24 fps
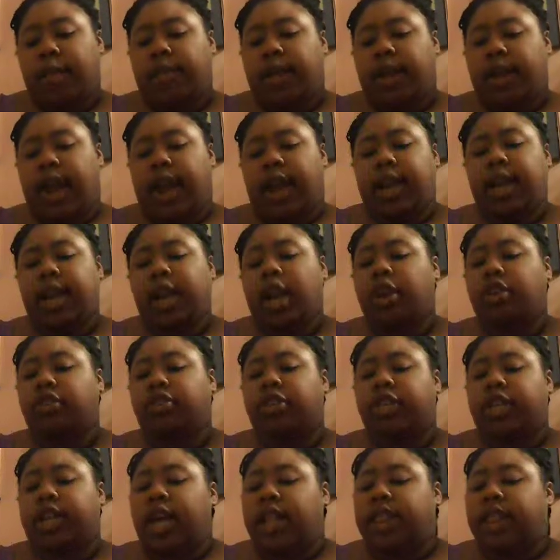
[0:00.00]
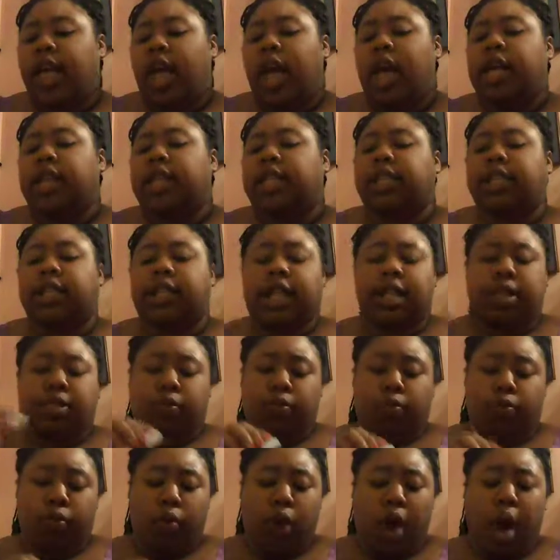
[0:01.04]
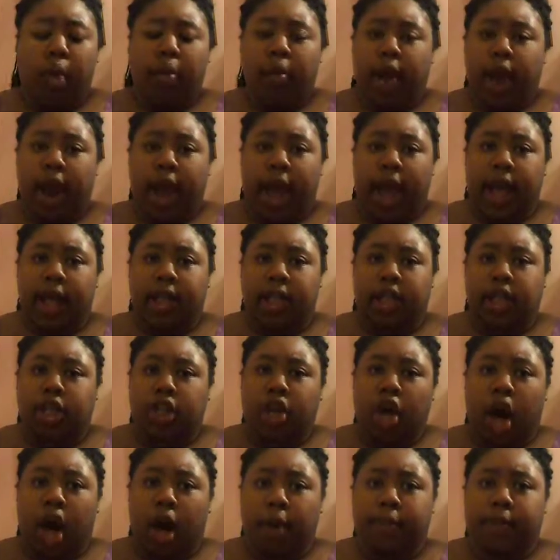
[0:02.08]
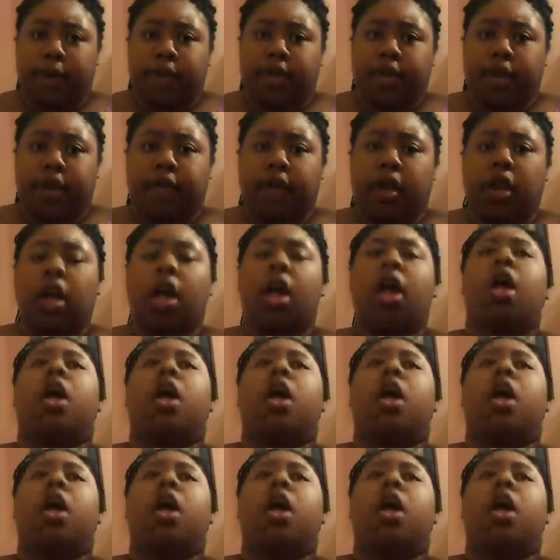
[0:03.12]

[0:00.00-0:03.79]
But I didn't understand that since Walmart had copies of it.